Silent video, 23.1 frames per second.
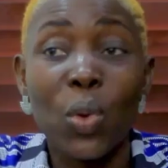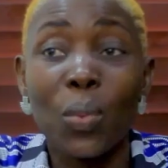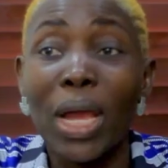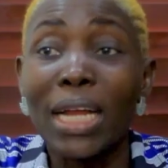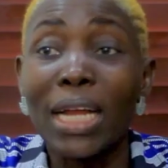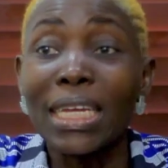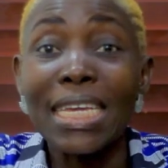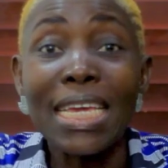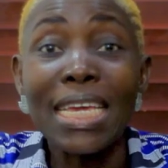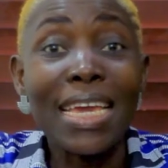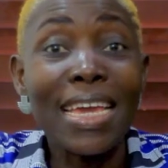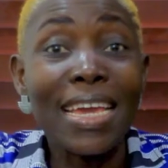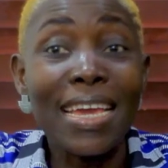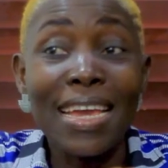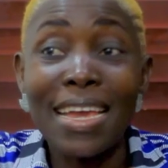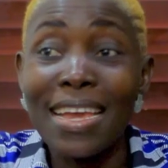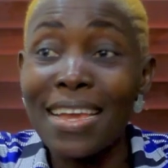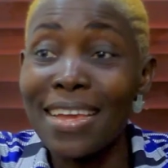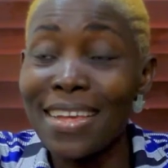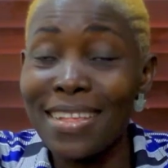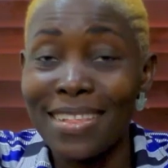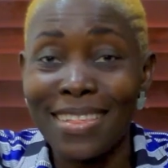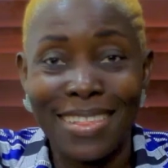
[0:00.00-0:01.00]
were
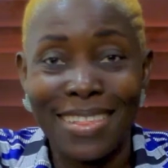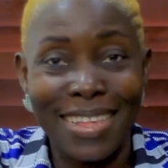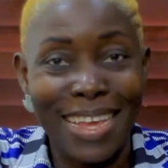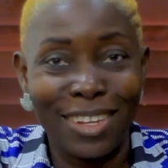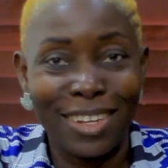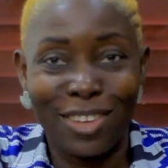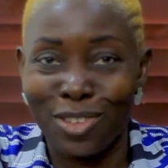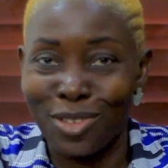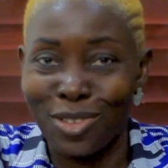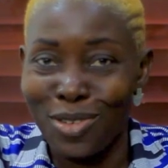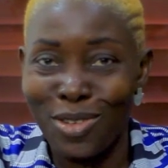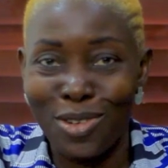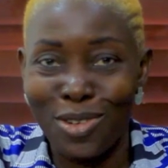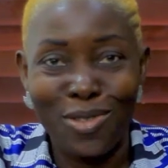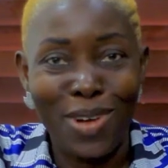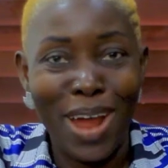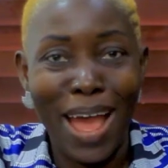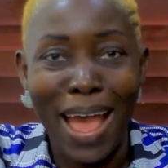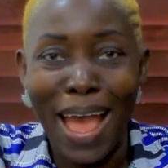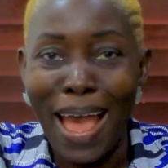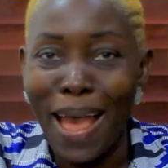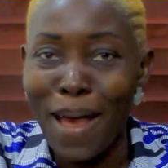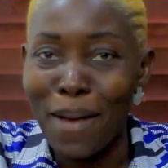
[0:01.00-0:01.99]
easy to
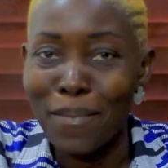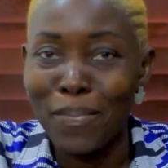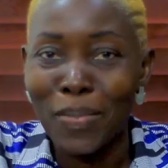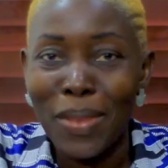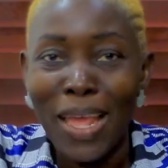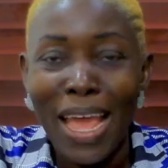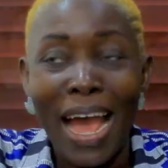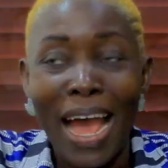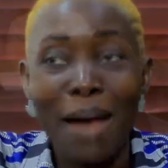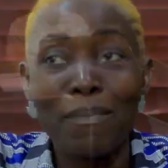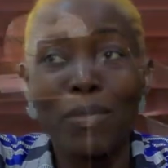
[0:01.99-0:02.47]
grab. I